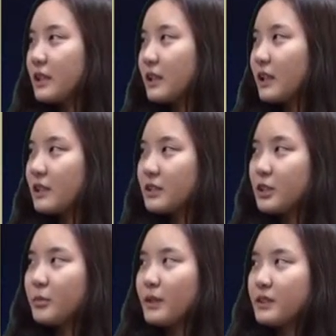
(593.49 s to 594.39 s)
in
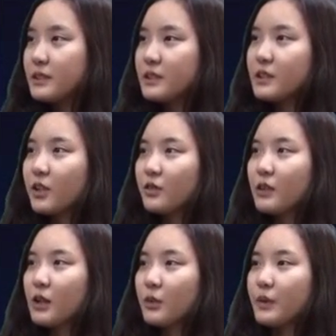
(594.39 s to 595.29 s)
cancer medicine are
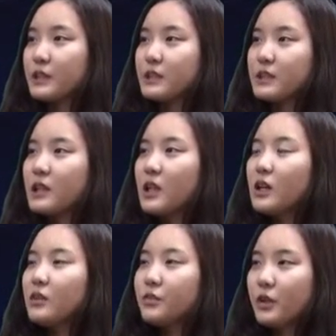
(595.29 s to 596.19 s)
followings.
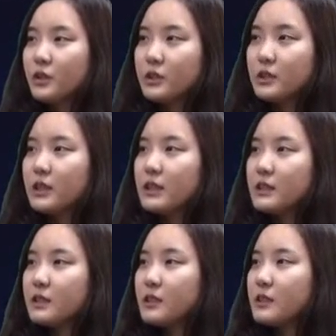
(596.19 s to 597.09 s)
First,
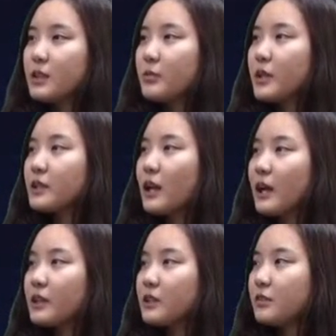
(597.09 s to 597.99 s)
systemic
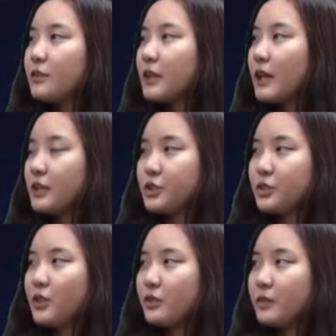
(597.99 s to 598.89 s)

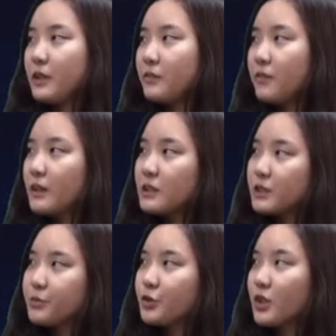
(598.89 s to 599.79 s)
identification of
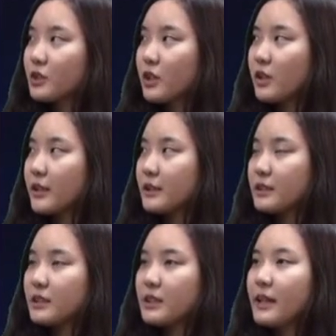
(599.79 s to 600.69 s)
effective drug
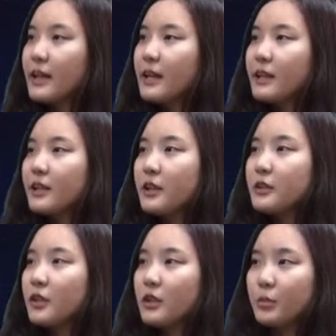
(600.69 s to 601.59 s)
targets. Here
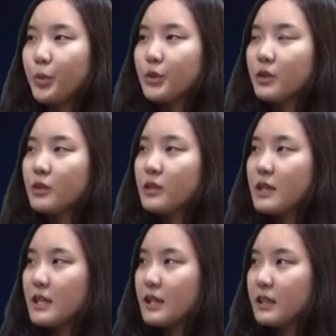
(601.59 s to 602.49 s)
the important
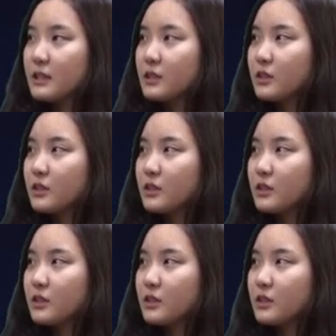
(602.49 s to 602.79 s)
thing is